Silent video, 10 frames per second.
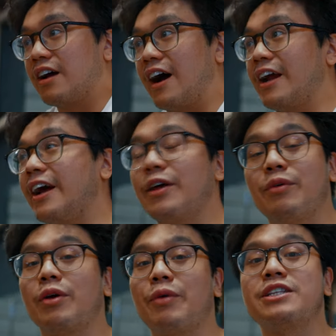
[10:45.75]
I, I didn't
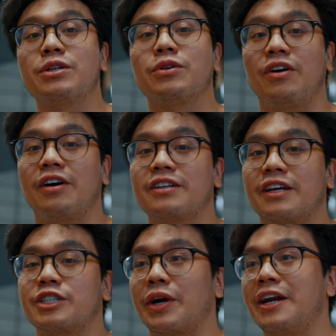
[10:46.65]
want to wait too long
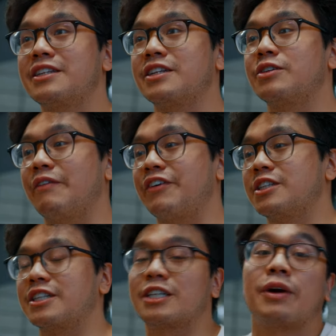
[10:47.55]
like training to do my first
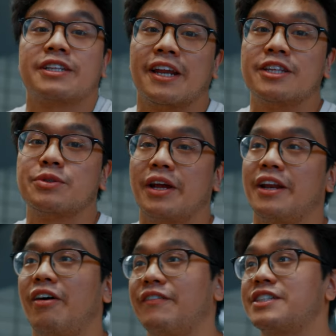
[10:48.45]
meet because I just wanted to get into it.
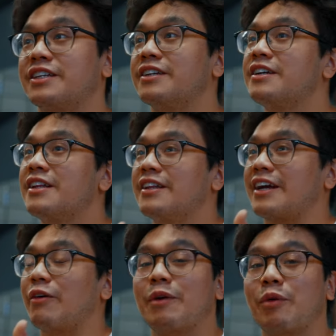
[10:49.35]
And obviously,
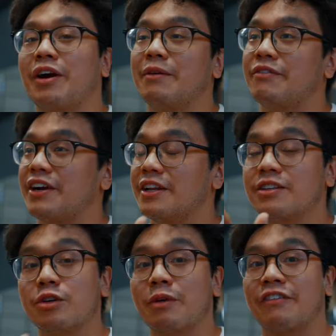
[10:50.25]
like I wouldn't be where I am if I didn't
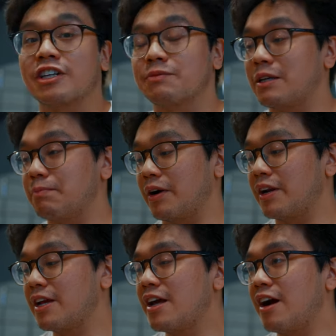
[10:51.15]
do my first meet. But
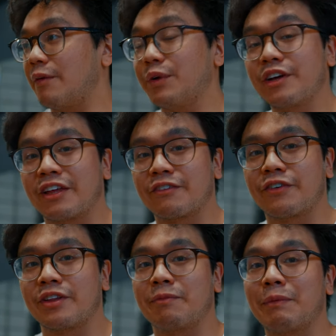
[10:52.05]
I'm really thankful
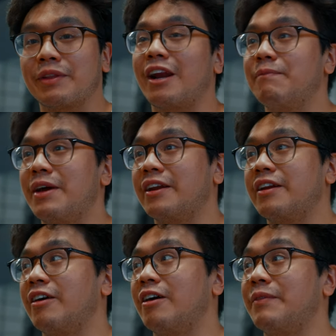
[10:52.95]
for the people that I met
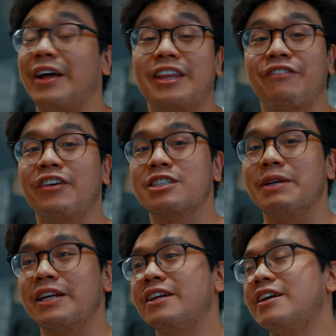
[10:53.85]
um, at that first
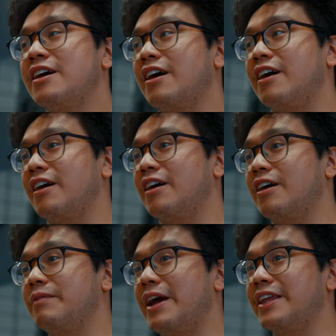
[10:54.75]
meet,
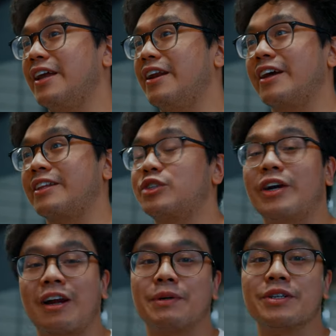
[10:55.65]
um, and then like the
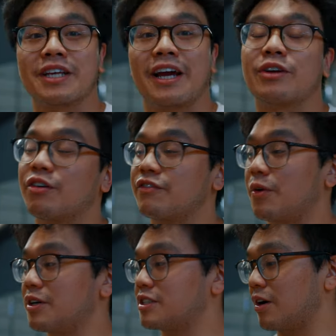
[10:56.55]
training opportunities I had going
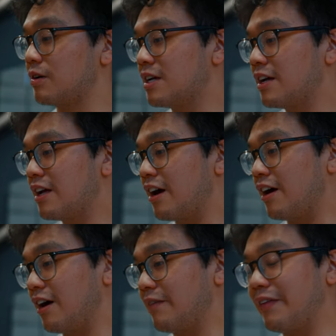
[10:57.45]
forward. So
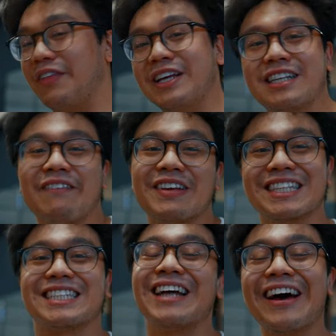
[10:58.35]
um, if this if this is
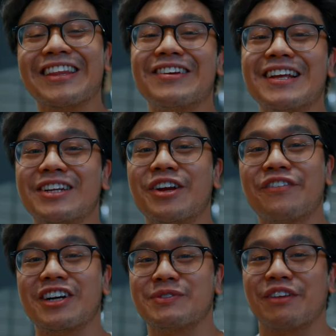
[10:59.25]
the sign that you need to do your
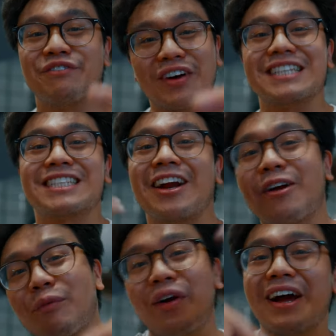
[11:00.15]
first meet, then fucking sign
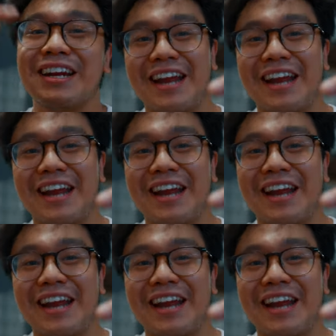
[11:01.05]
up right